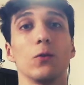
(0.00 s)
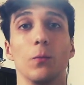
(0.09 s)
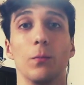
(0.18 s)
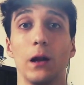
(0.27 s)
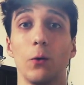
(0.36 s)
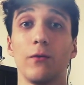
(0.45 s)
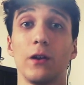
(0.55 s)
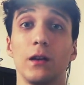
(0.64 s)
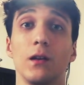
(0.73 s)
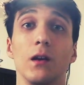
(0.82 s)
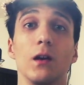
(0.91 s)
to play with
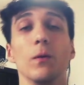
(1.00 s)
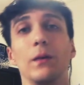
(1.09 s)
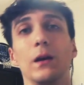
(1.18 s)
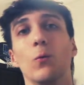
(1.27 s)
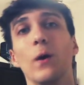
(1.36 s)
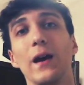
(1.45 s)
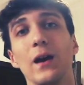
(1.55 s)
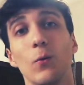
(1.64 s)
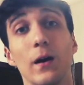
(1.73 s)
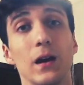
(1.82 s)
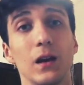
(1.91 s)
it, will be way
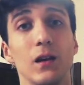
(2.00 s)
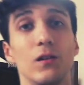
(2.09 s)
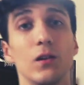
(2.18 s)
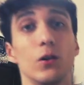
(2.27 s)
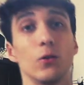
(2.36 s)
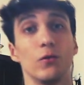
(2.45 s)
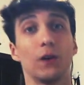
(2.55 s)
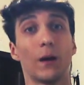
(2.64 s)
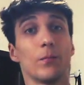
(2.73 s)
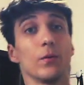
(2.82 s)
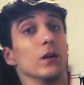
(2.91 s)
easier to
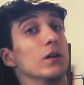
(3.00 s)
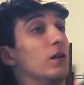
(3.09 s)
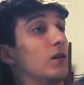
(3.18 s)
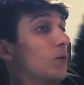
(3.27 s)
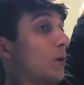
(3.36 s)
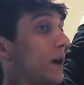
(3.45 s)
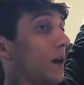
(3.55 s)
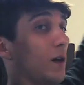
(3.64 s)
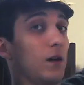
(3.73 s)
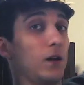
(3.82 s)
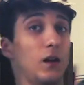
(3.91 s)
jump in this
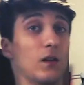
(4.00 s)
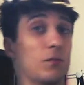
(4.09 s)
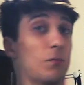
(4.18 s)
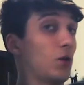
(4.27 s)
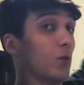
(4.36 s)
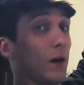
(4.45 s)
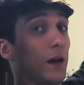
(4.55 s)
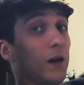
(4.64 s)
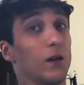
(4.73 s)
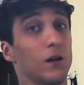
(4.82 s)
way, in a small way,